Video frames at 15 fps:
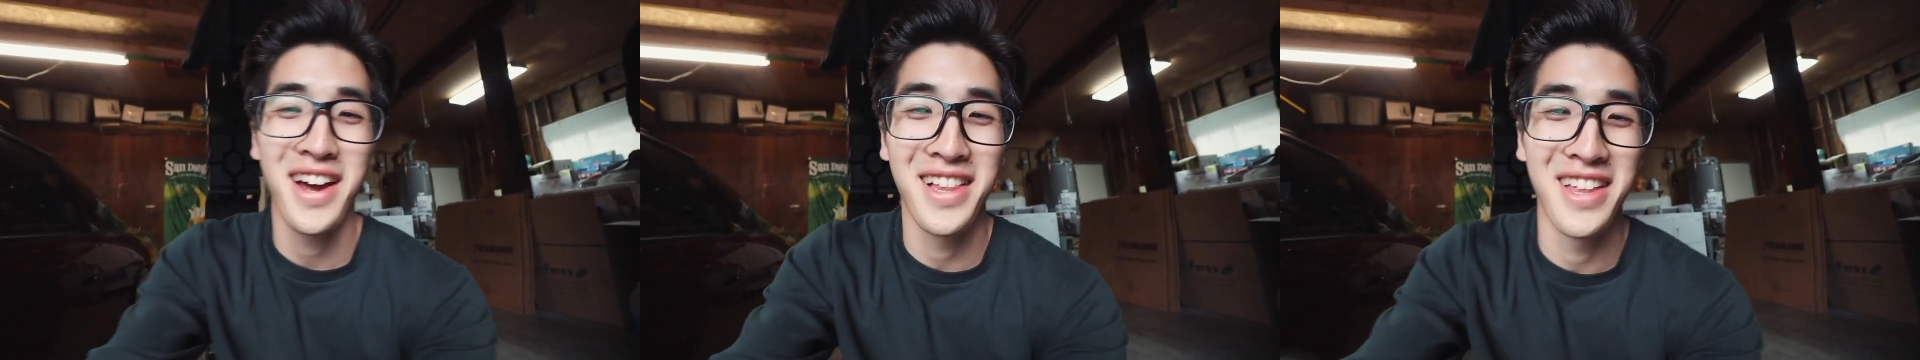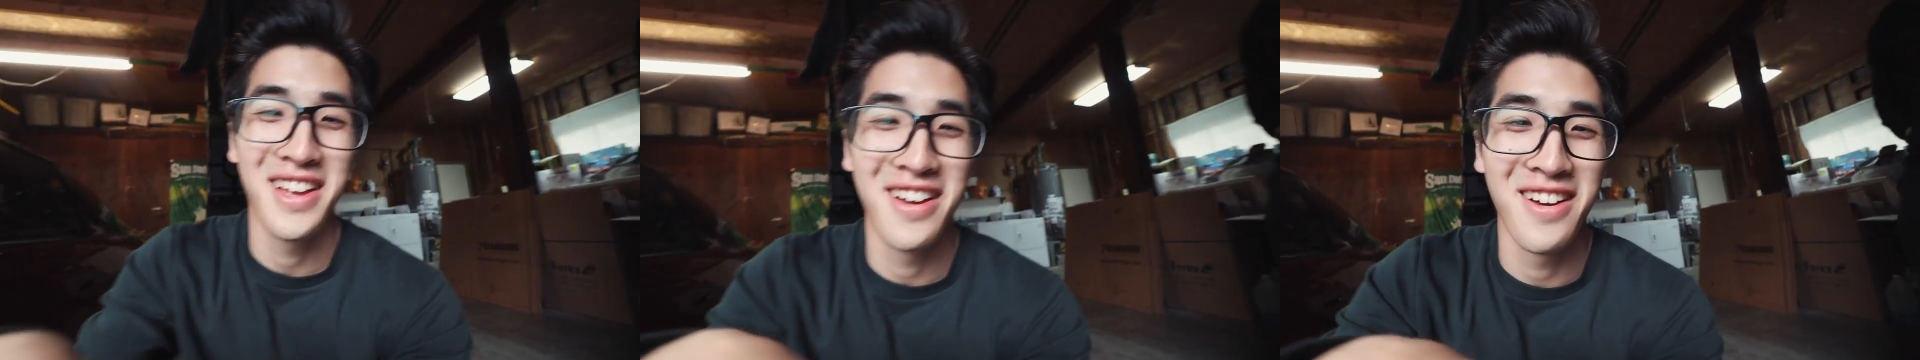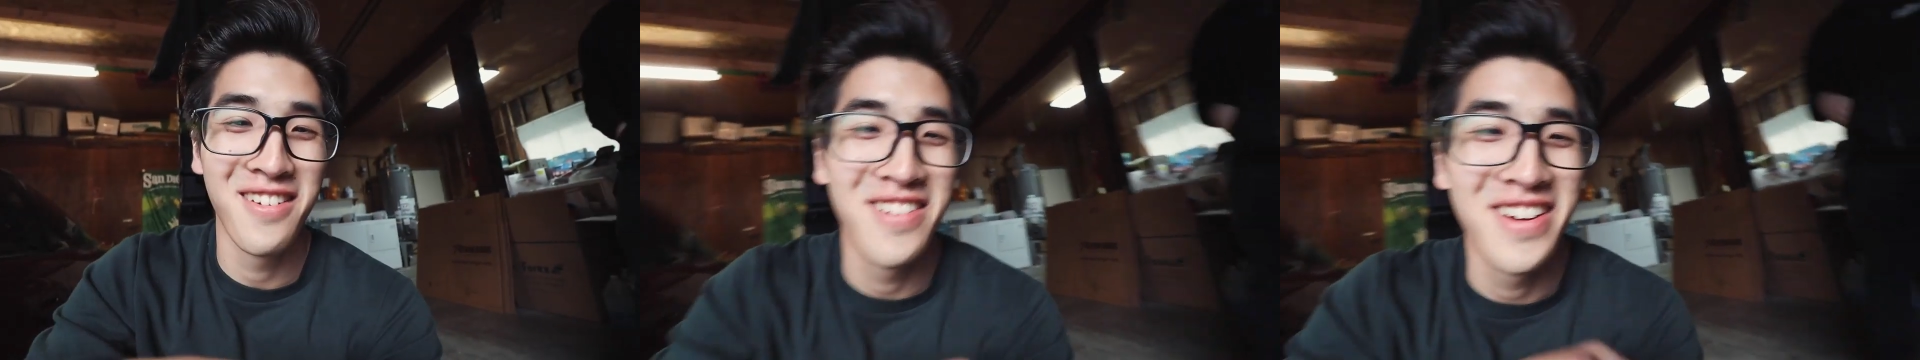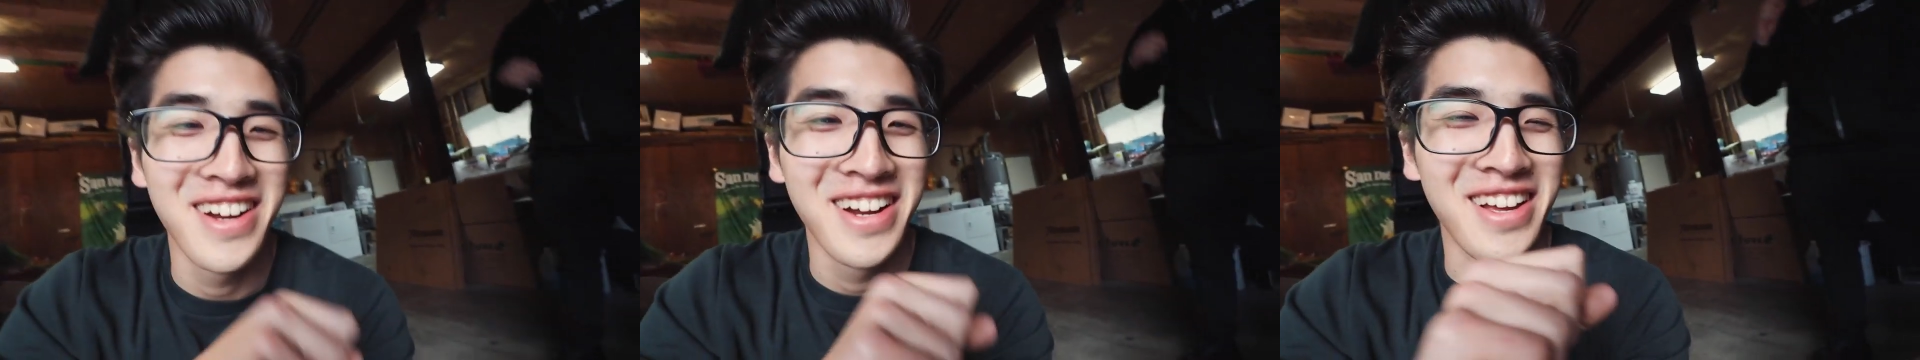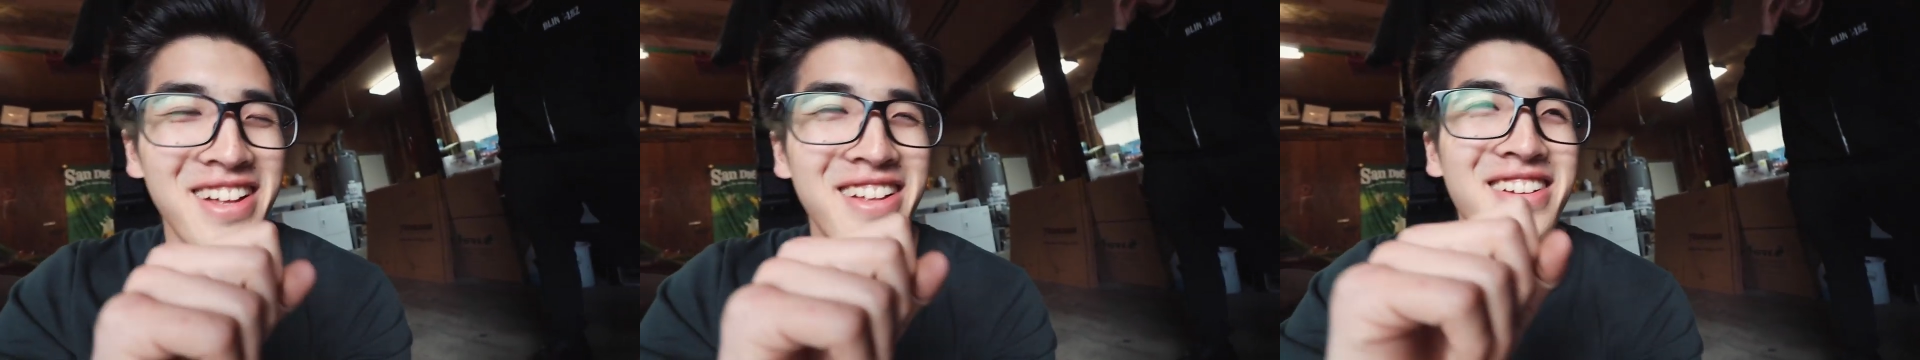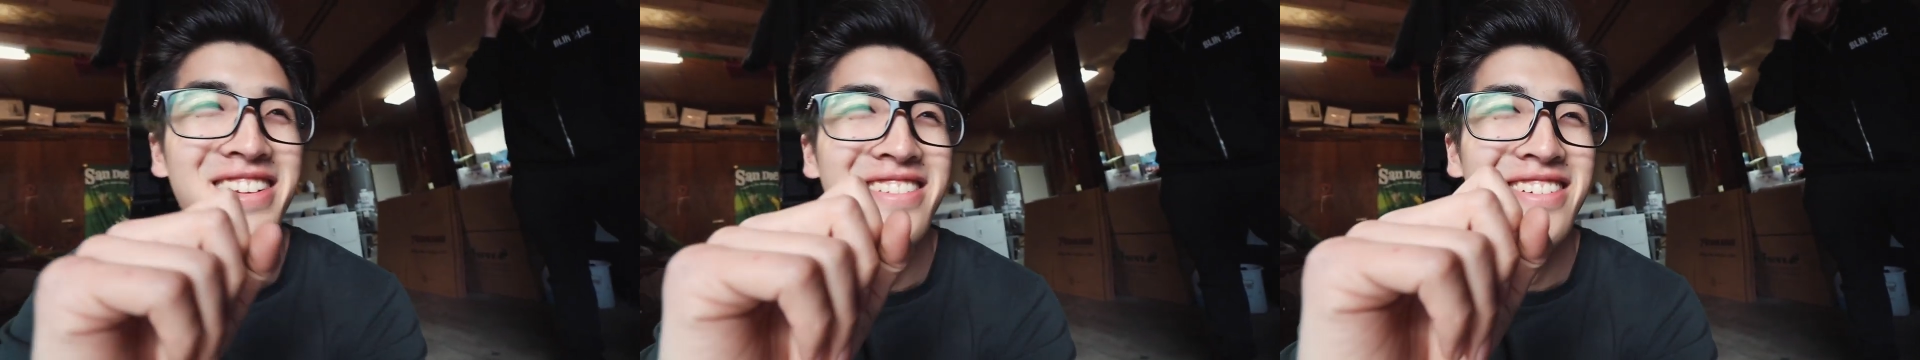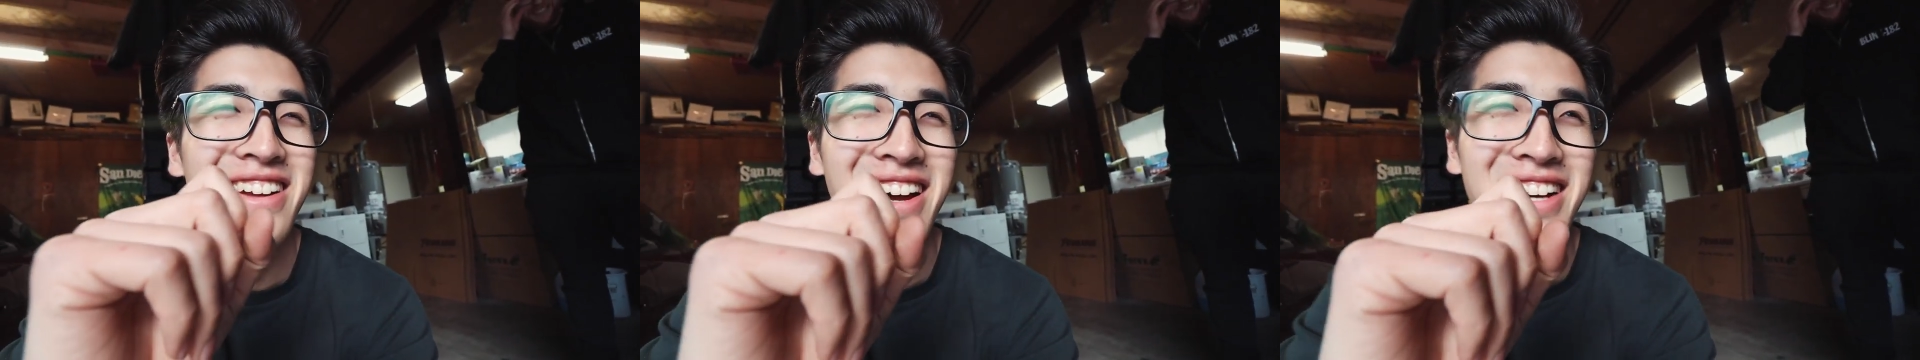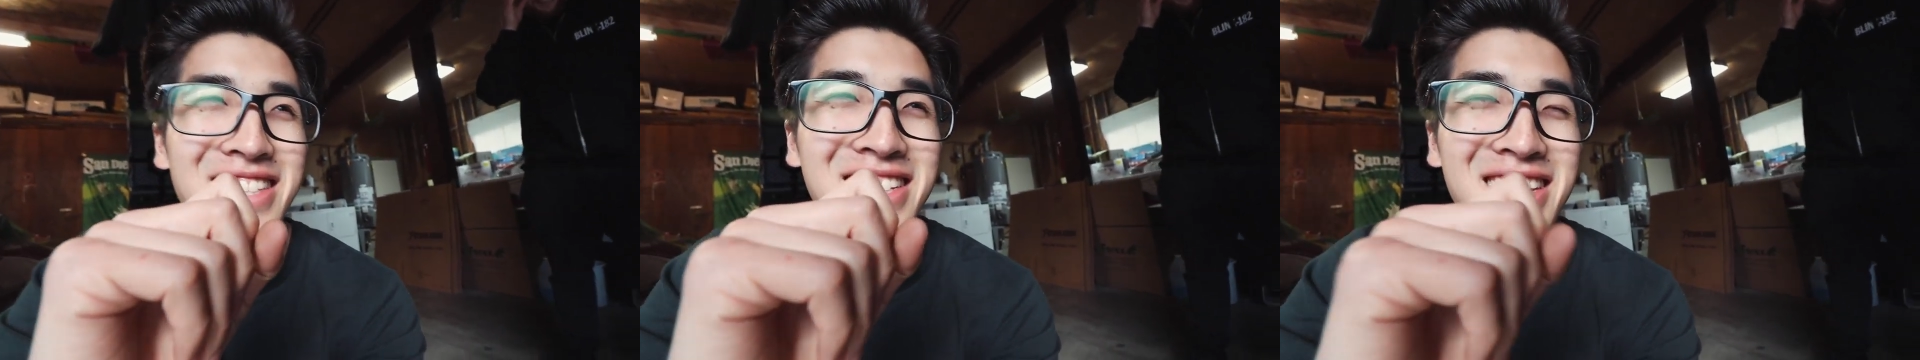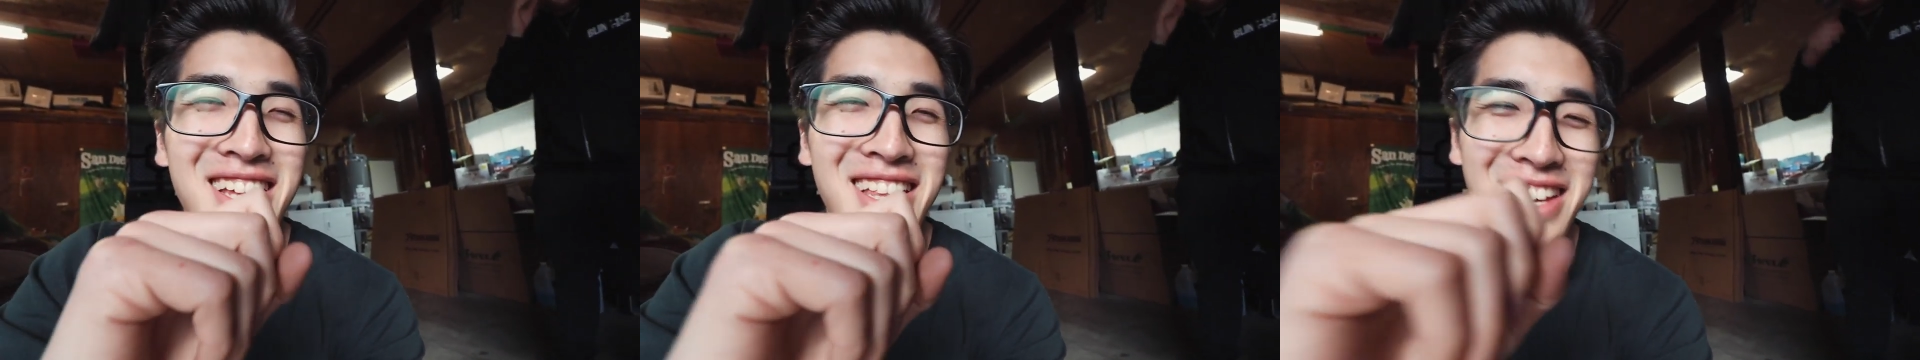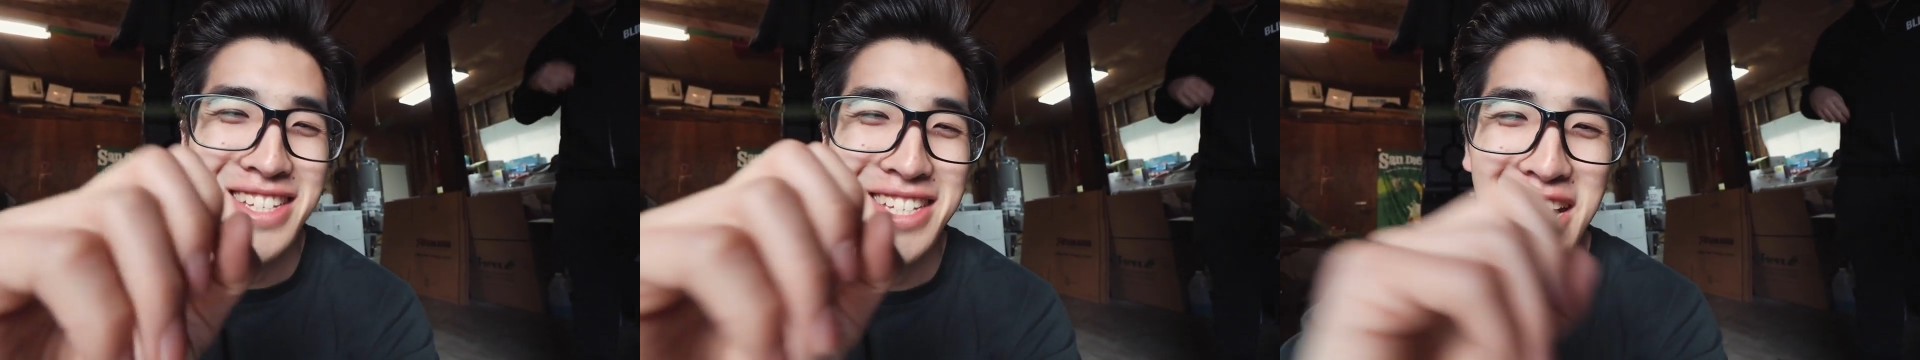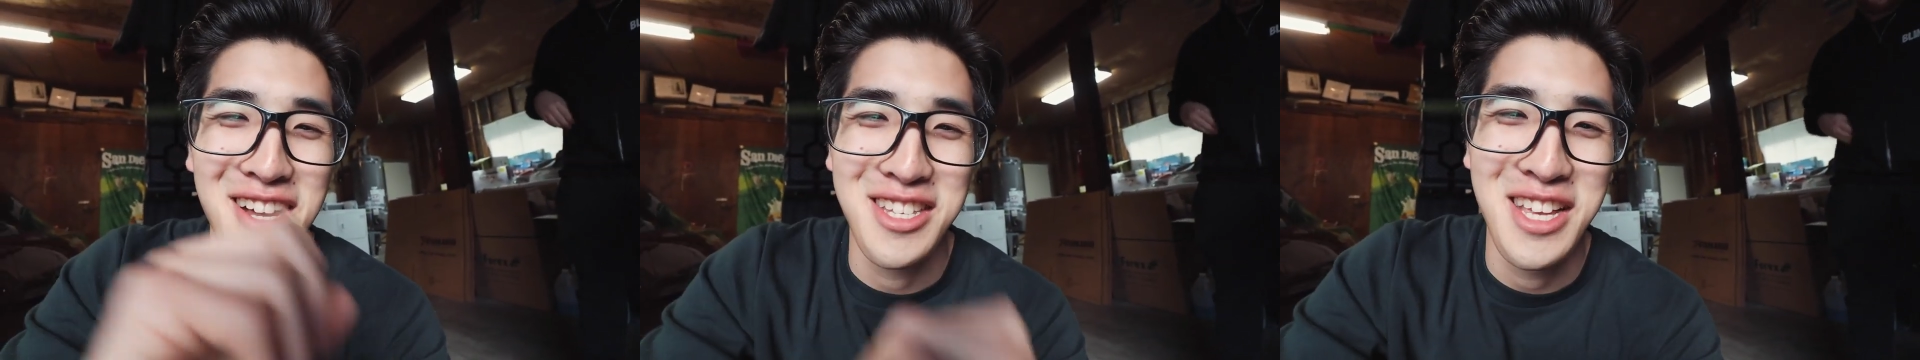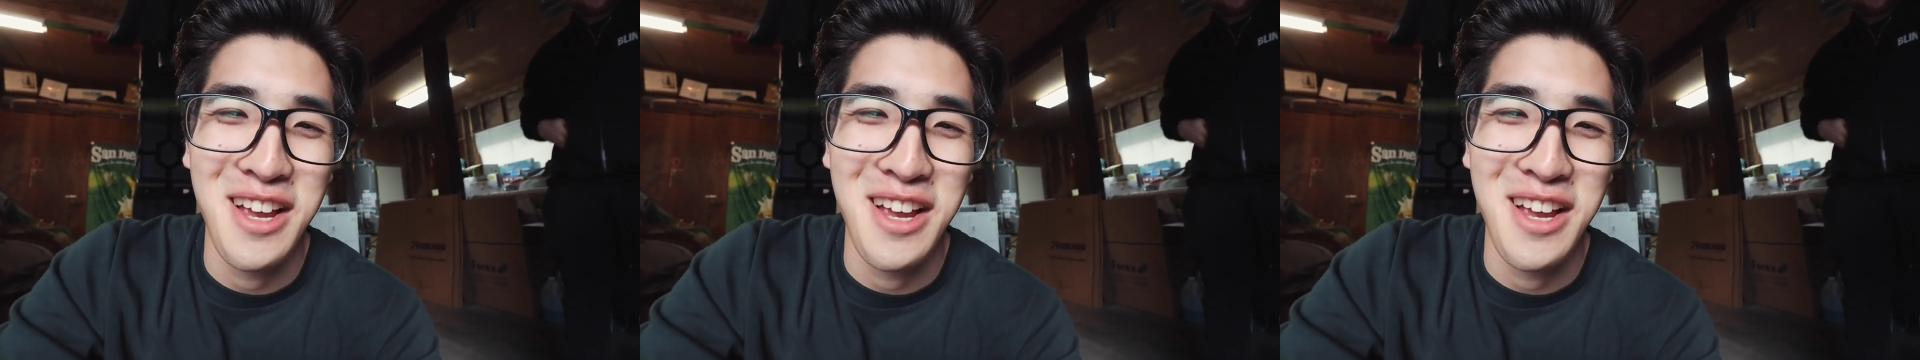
I live. I'd say like South